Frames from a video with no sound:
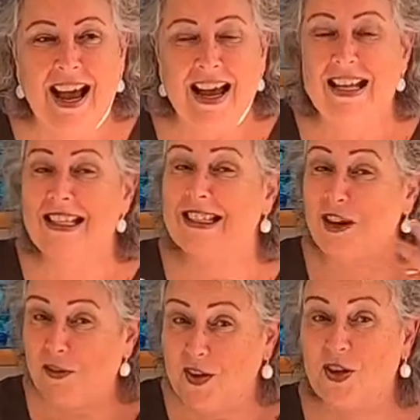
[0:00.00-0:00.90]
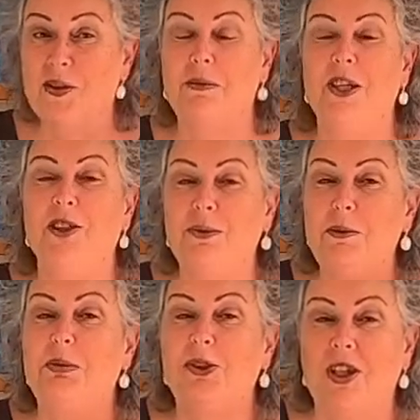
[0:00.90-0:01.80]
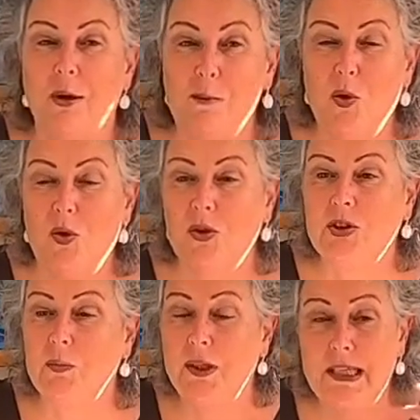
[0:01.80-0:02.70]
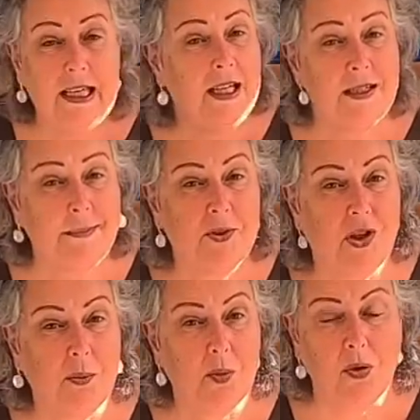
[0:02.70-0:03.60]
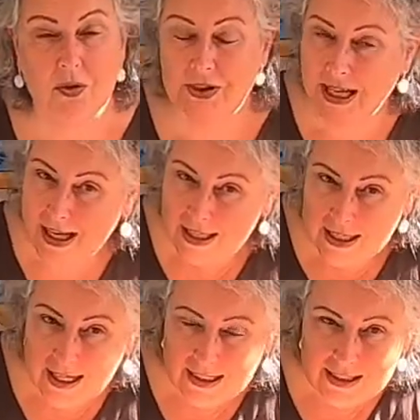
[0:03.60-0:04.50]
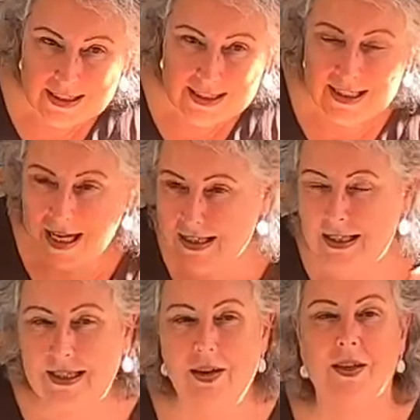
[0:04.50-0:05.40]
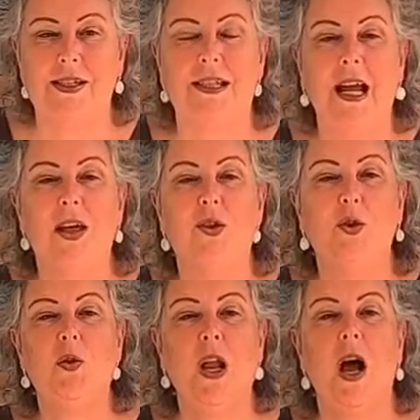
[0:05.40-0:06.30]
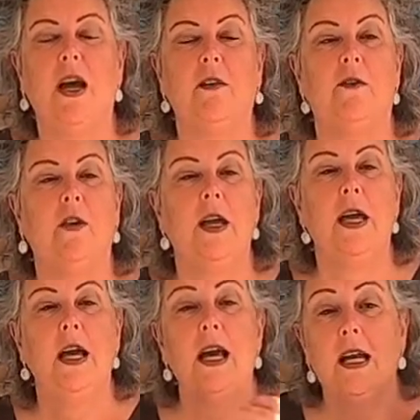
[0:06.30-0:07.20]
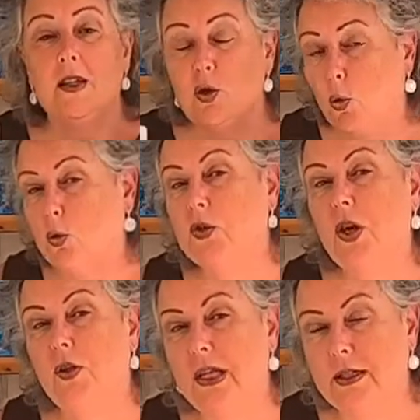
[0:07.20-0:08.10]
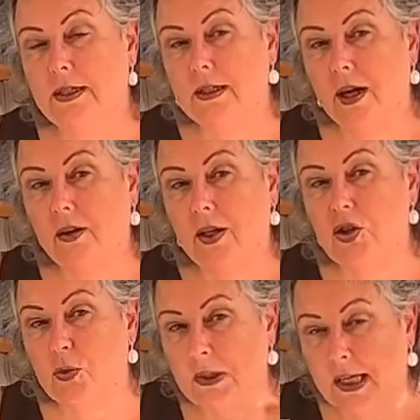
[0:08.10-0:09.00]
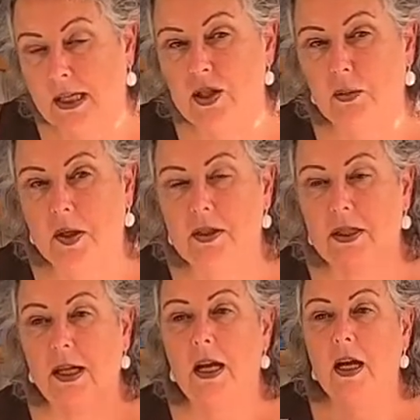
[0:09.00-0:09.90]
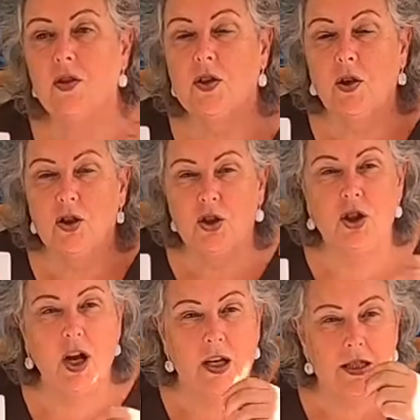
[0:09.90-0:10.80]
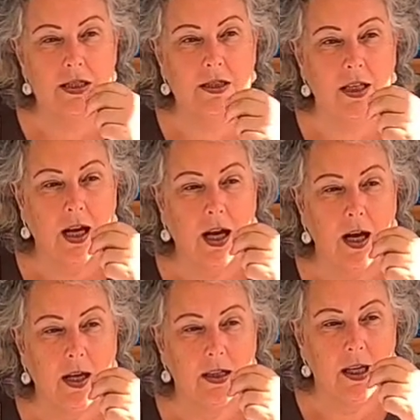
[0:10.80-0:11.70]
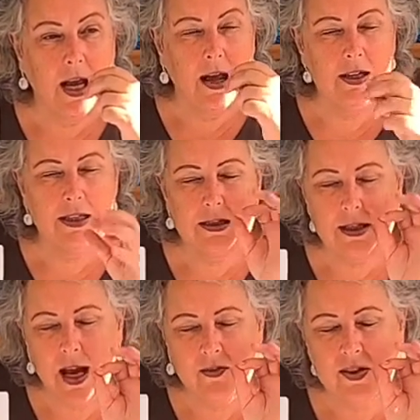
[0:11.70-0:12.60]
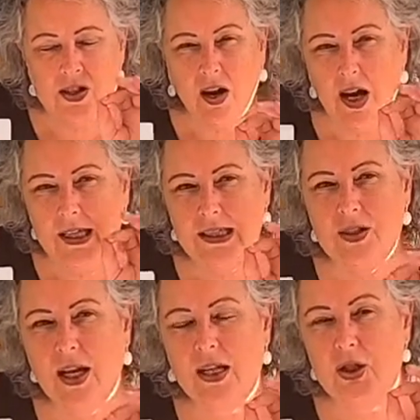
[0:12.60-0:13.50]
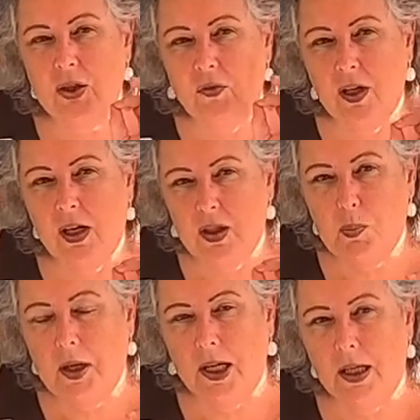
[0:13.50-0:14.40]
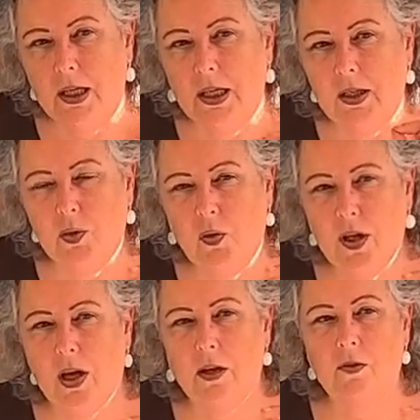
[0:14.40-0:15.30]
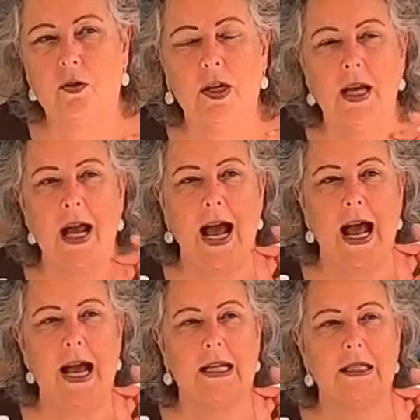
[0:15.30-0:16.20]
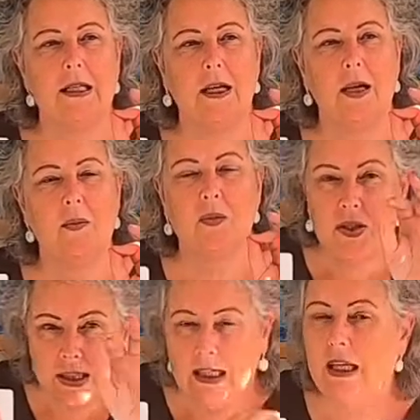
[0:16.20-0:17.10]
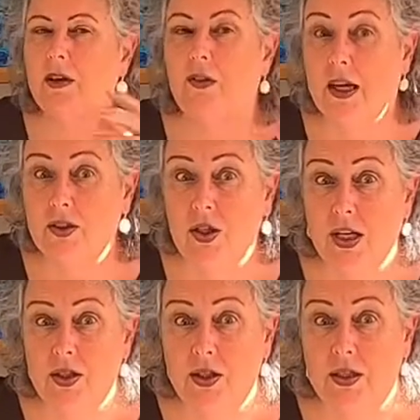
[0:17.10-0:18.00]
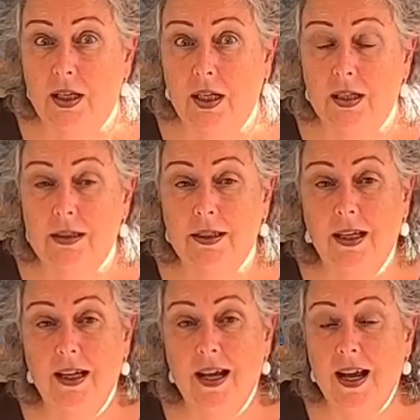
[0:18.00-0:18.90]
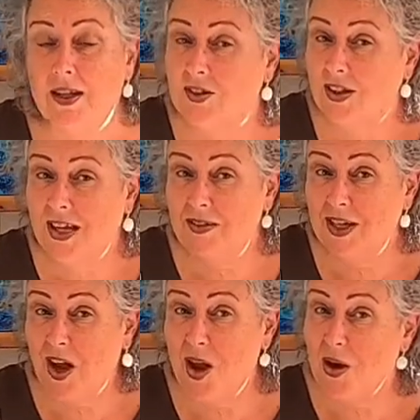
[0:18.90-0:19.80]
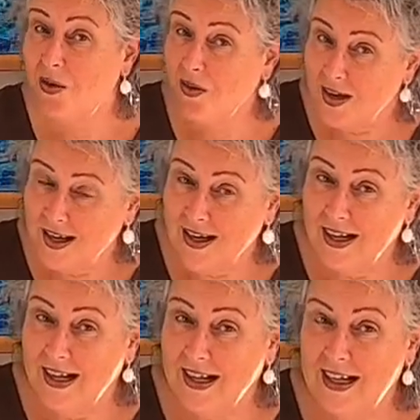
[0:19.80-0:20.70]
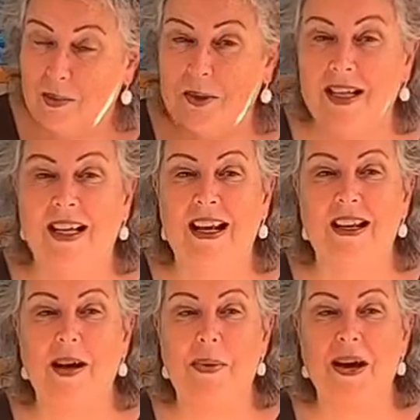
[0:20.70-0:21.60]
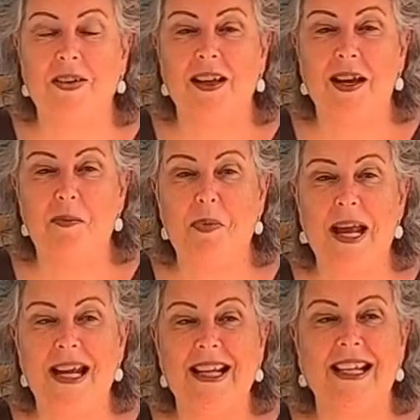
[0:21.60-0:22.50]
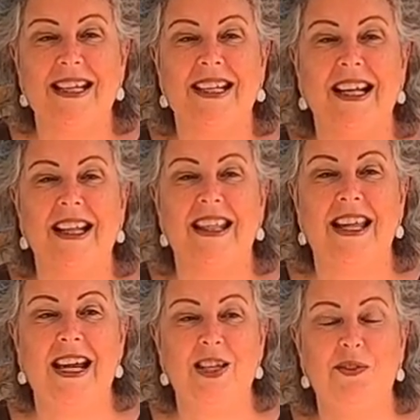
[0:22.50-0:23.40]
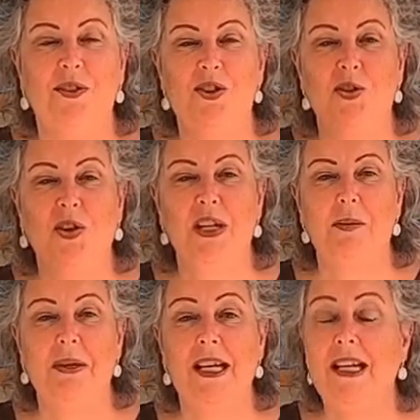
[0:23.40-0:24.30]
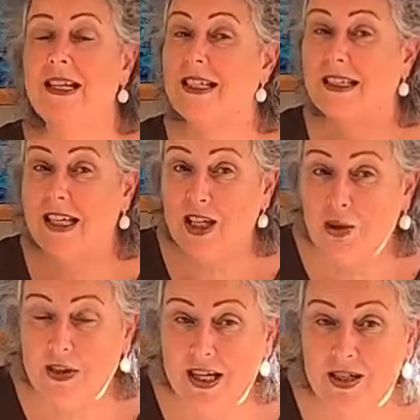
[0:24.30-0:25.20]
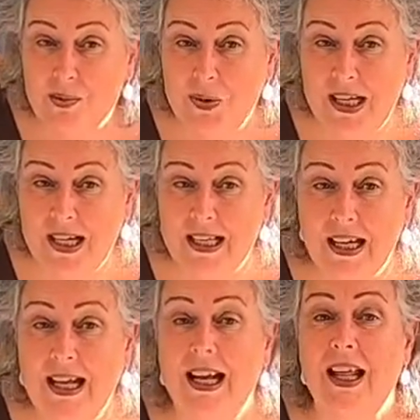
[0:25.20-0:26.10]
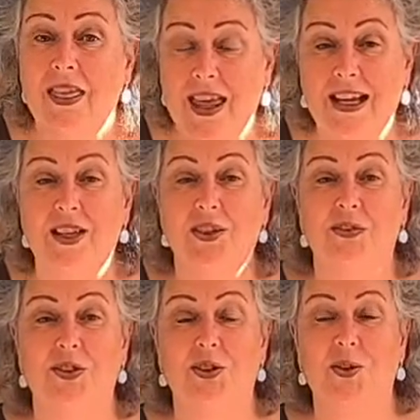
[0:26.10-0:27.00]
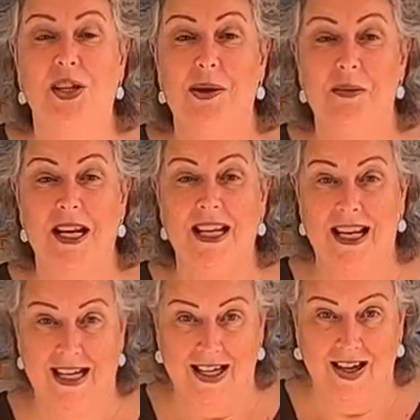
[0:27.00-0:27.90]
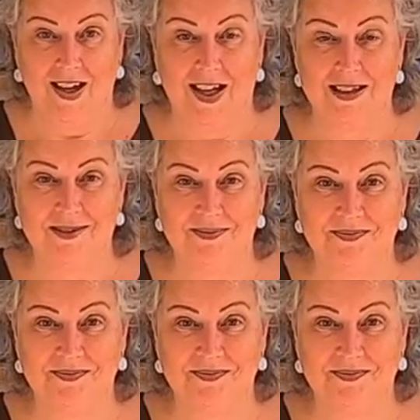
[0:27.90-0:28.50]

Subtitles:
And it's difficult because we put up walls, and we need to put up walls. It's necessary to get through life. It's also necessary to be intimate. So just have a tiny dash of light pink in your life and see if that changes things. So there we go. A little bit about light pink. Thank you for joining me. See you next week. Thank you for joining me in colour.